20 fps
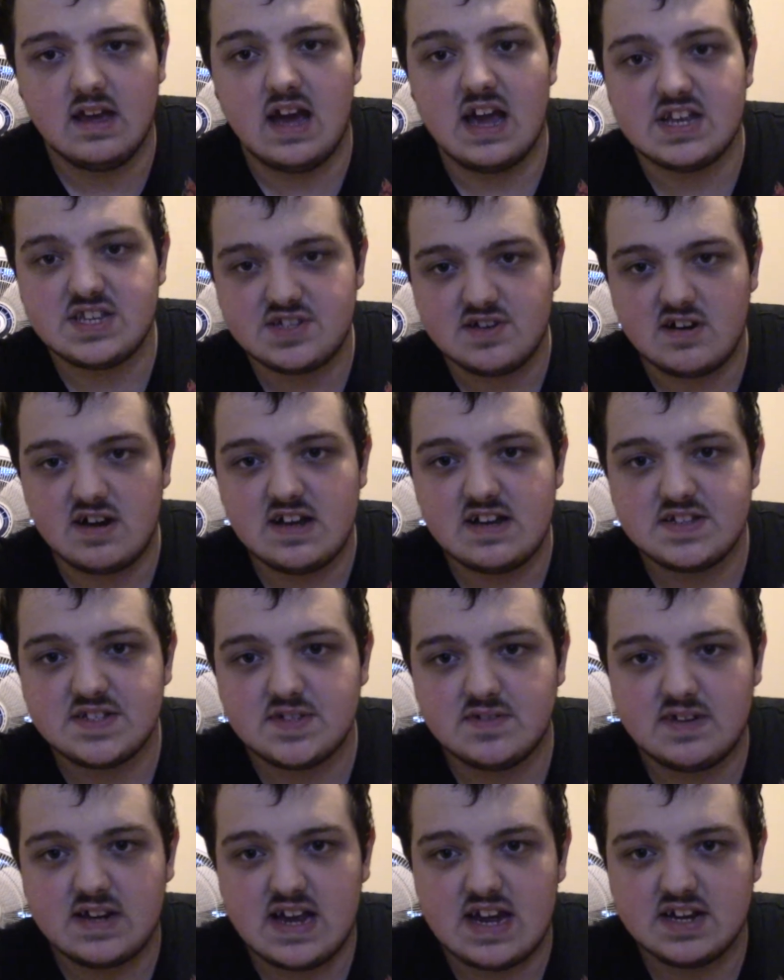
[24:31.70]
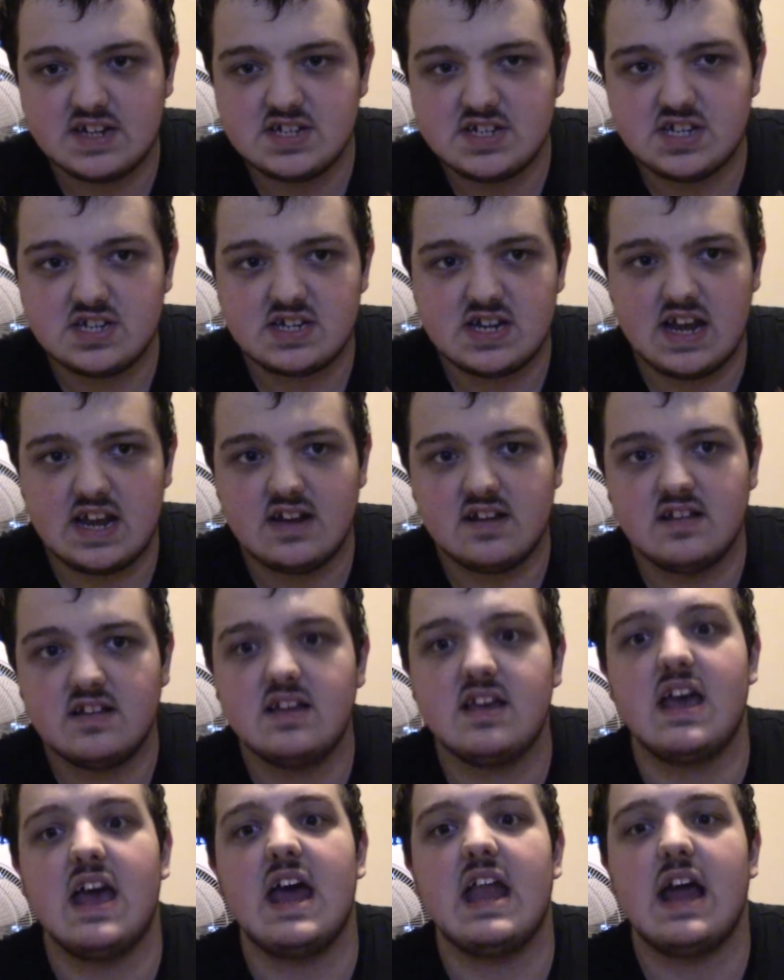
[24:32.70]
I started as a reaction channel
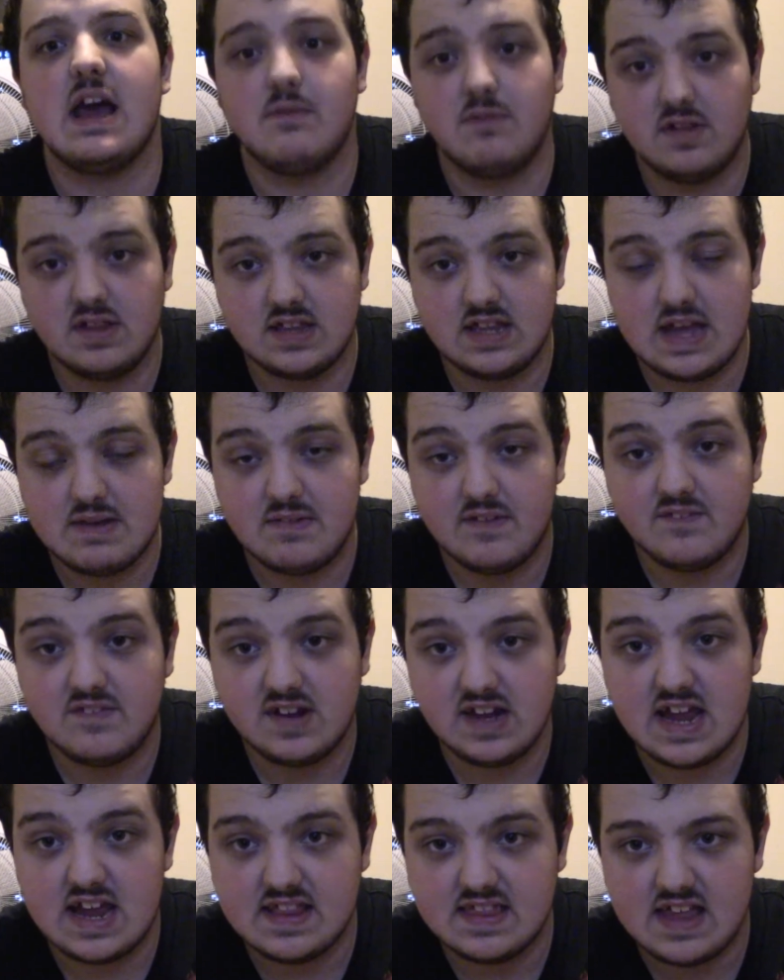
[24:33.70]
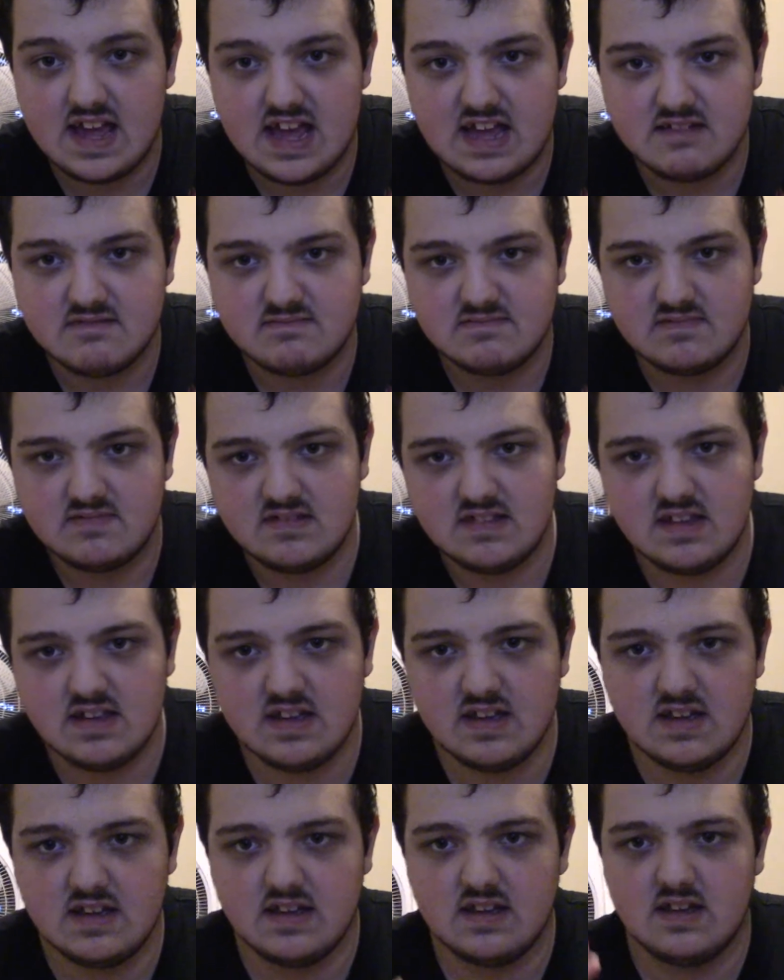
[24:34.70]
and I will never forget that.
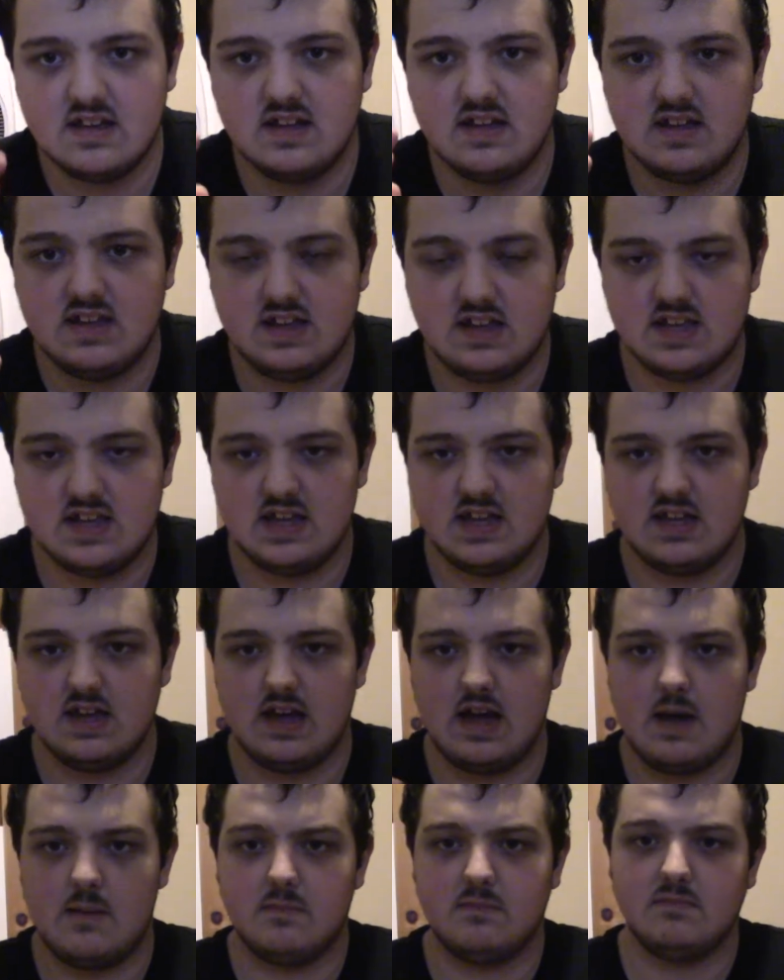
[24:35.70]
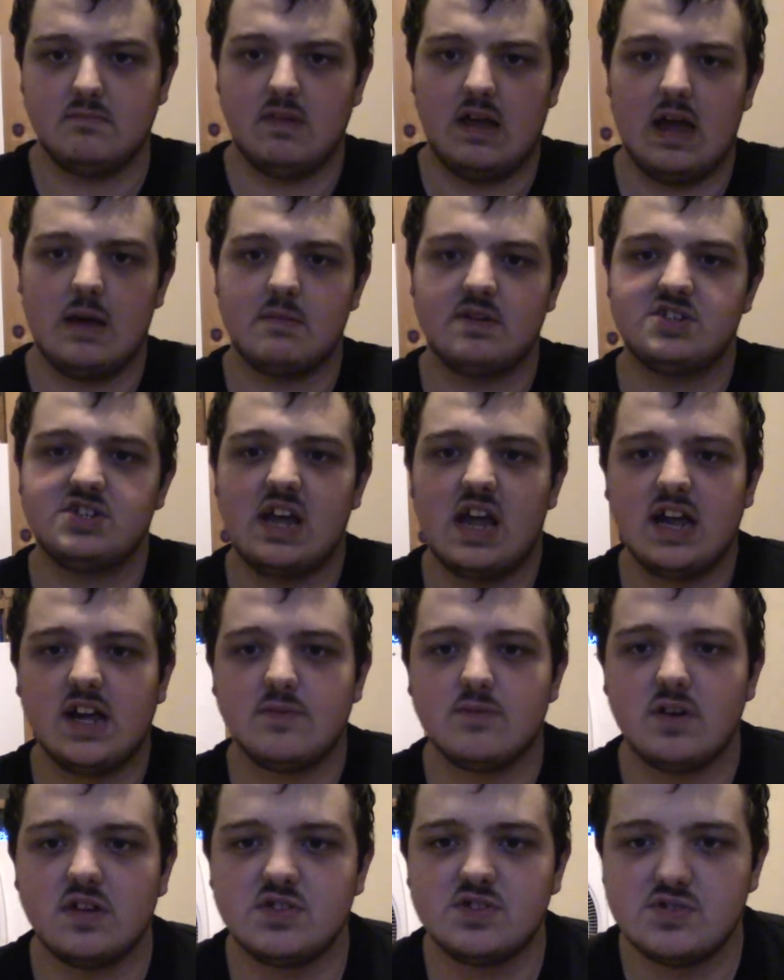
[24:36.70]
Like, I'm a jack
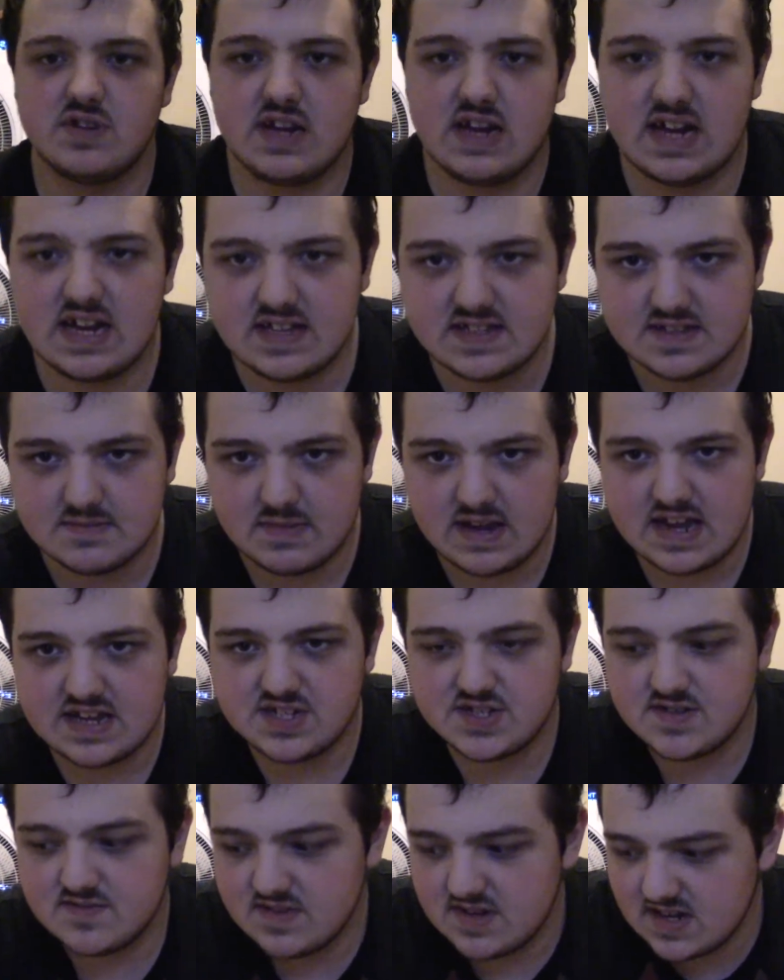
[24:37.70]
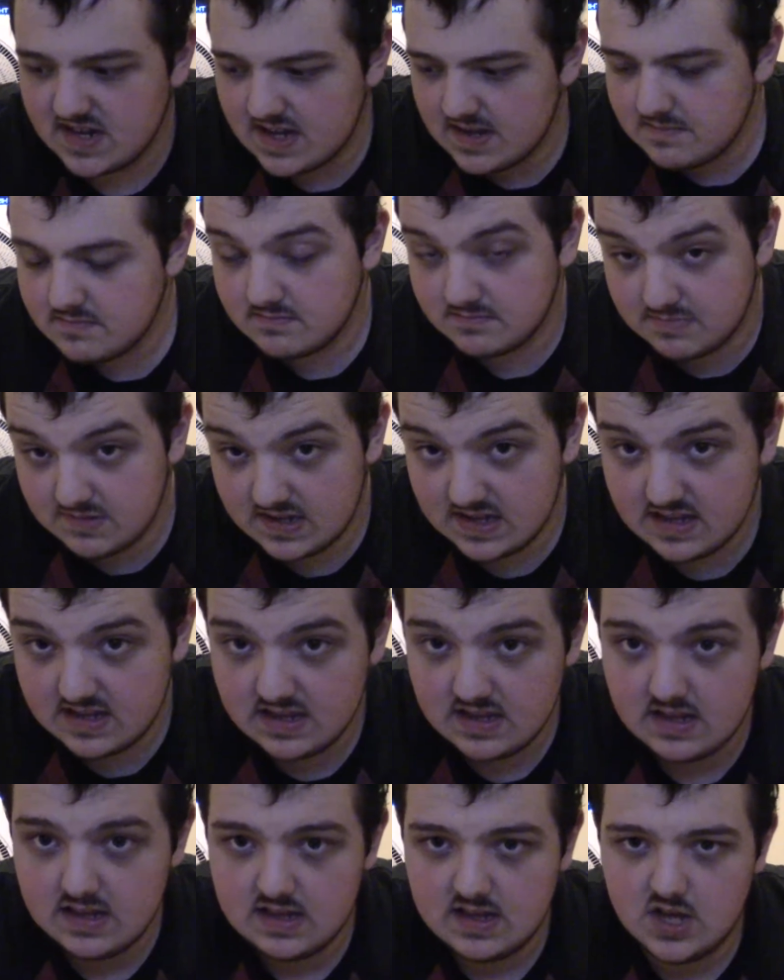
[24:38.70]
of all trades, a master of none, but
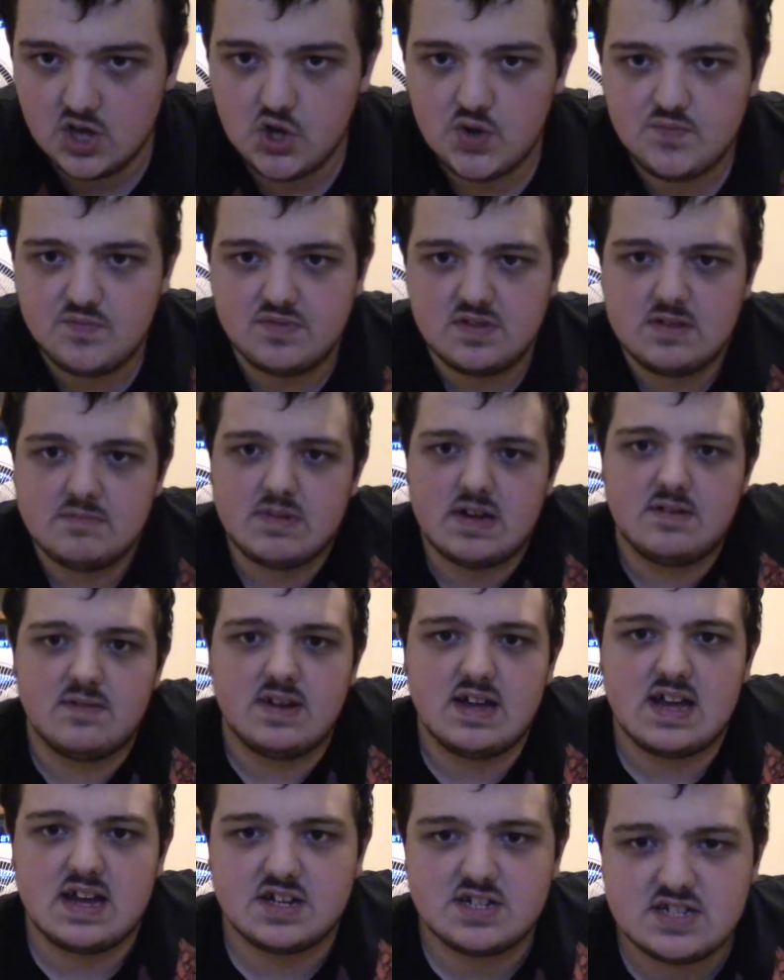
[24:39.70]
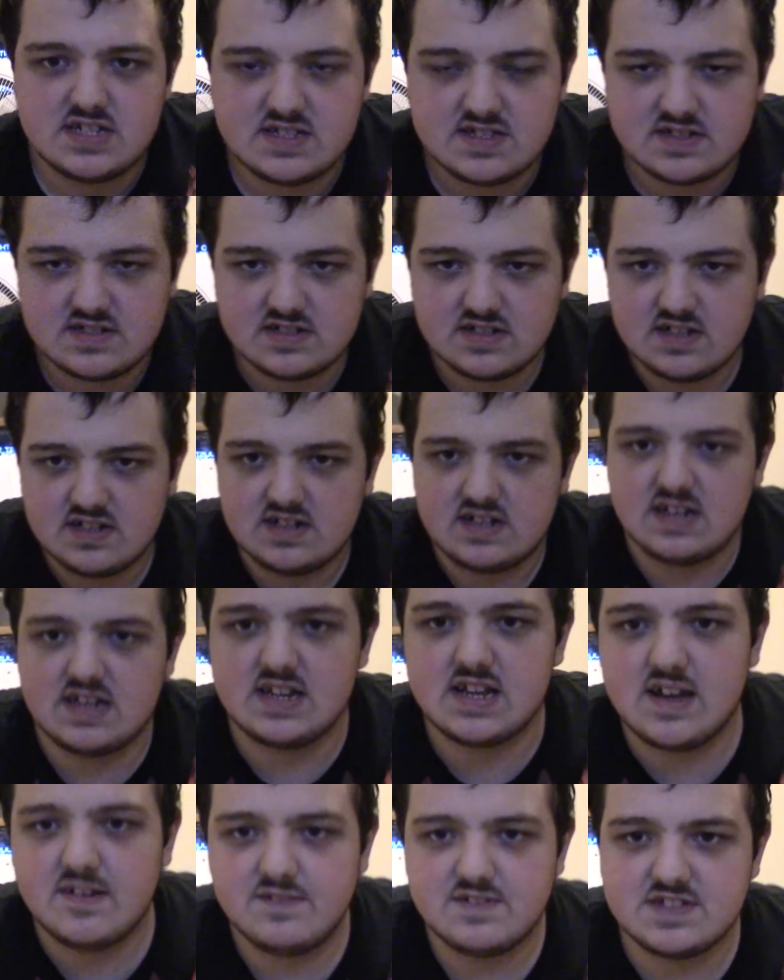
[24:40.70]
hopefully my reactions are good
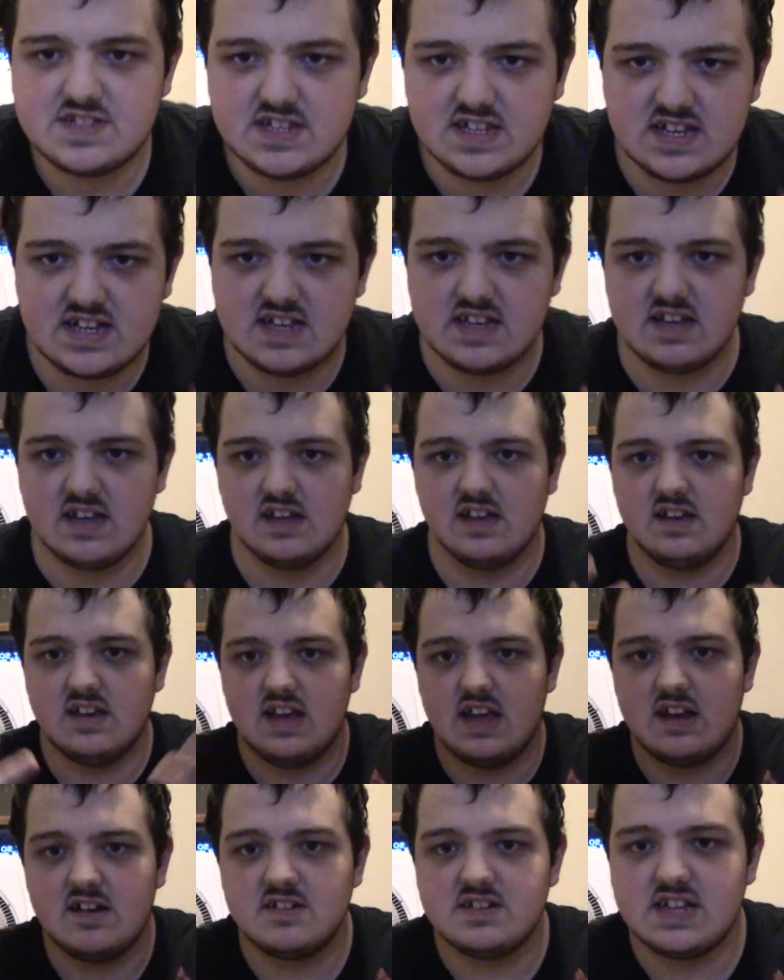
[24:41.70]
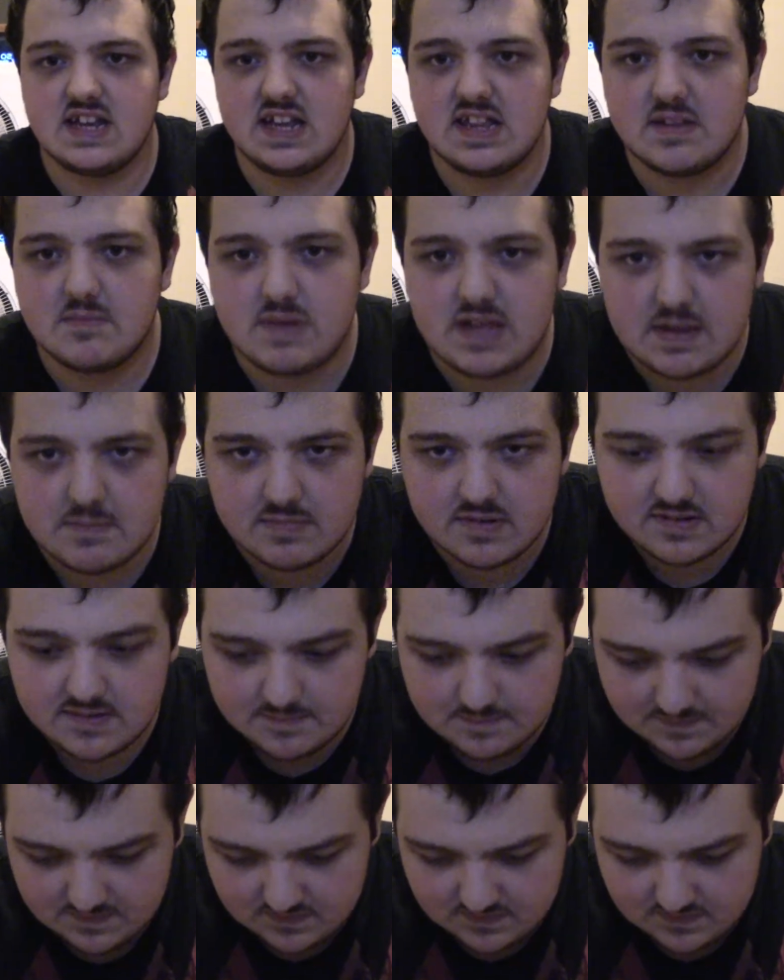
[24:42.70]
enough to entertain the people.